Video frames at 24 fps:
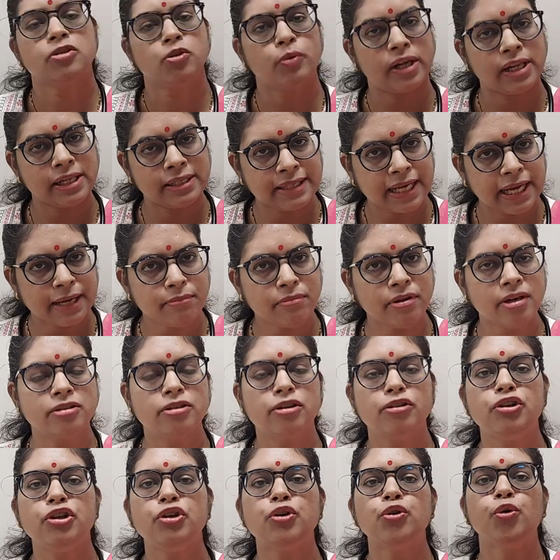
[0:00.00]
So Alzheimer is
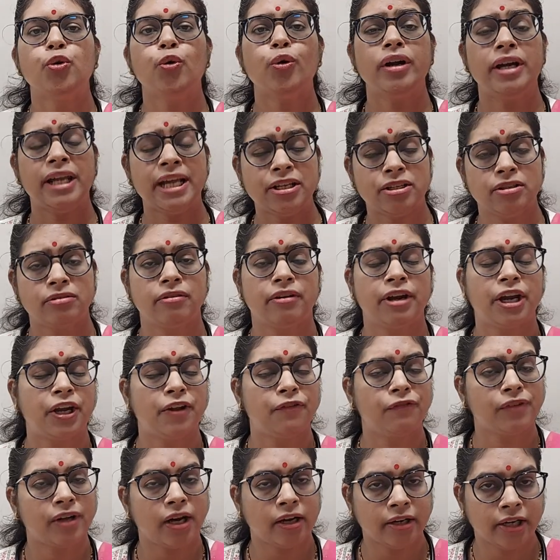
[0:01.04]
a
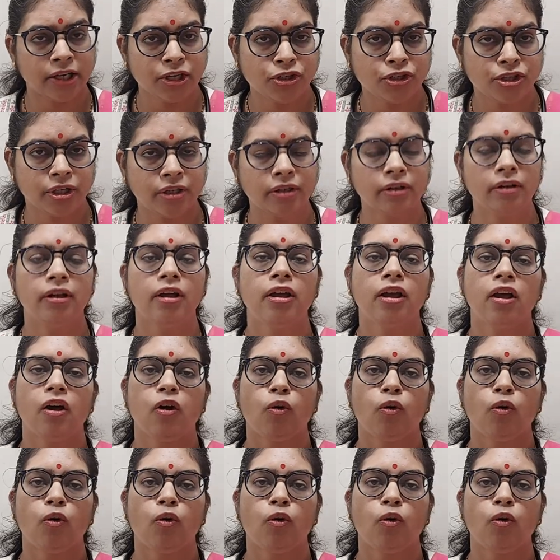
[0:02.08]
neurodegenerative condition